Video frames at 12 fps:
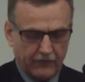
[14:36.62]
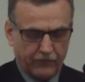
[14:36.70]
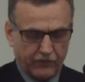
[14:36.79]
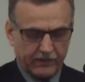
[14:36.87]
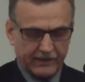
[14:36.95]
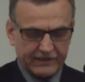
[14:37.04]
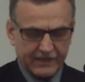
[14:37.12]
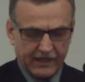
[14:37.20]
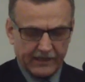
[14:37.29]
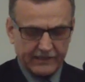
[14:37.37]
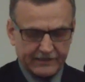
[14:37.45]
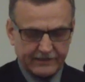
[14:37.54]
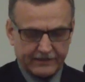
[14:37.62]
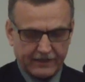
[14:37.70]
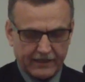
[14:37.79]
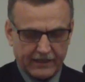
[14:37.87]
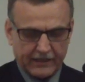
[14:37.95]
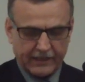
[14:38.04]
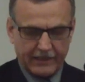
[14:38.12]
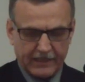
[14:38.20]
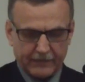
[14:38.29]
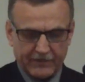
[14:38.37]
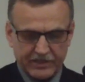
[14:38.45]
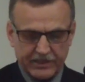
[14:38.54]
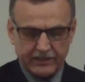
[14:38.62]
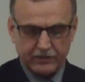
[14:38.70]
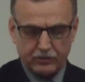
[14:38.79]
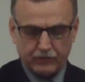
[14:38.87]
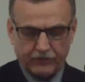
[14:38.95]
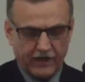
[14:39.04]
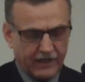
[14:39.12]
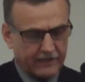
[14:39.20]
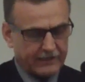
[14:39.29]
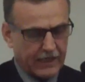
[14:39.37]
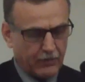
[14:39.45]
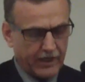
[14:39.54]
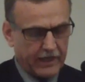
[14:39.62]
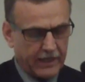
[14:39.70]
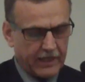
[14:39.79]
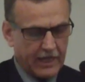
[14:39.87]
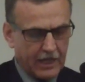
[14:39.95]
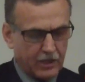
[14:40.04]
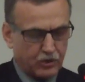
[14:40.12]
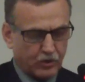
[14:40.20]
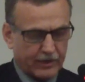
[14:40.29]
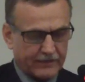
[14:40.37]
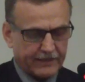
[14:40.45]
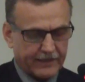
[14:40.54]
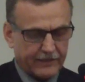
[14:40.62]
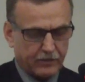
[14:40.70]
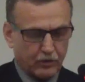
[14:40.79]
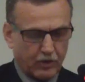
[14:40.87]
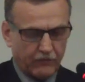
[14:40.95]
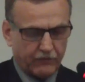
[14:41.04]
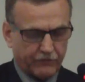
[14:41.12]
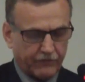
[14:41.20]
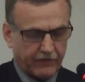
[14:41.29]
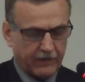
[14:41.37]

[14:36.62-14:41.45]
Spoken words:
for the Tsarist killing machine to find a way to get rid of